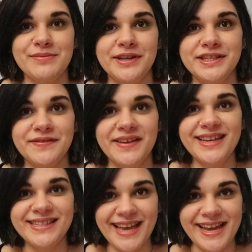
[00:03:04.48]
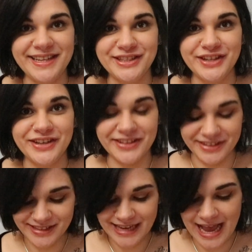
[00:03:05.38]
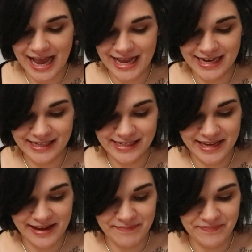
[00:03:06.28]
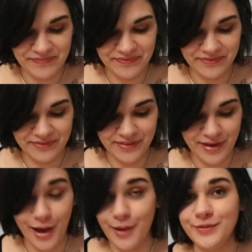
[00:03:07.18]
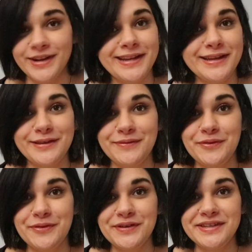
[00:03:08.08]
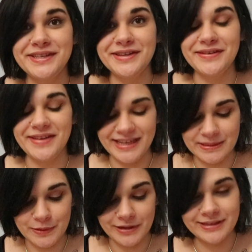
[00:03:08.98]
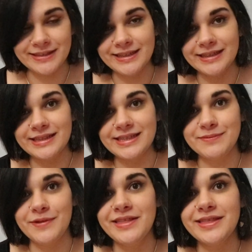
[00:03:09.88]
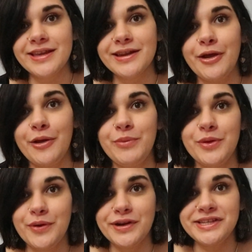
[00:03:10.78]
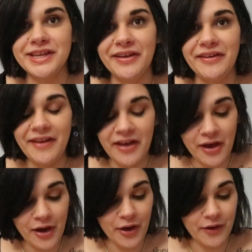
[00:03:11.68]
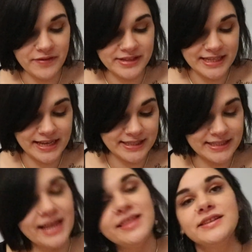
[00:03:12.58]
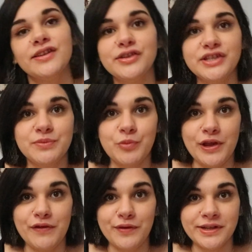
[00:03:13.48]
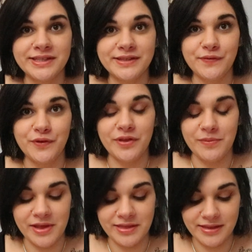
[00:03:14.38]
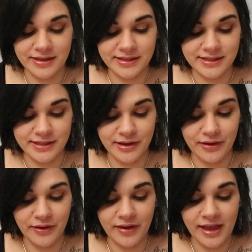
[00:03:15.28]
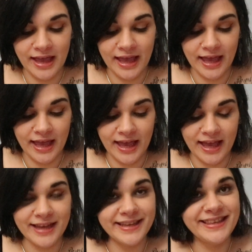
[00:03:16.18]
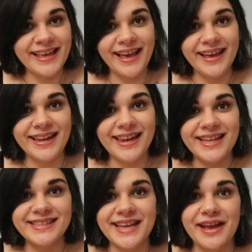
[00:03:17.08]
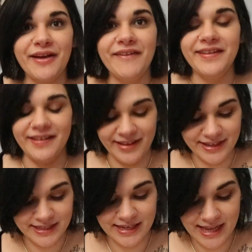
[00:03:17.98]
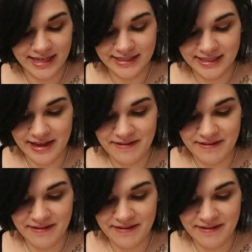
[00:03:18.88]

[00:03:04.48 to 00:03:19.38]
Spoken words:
the most of it, take charge, and I'm really looking forward to experiencing this month, and I hope you are too. Obviously, as I say, these are just brief ones for the month. So yeah, let's get going, guys, and let's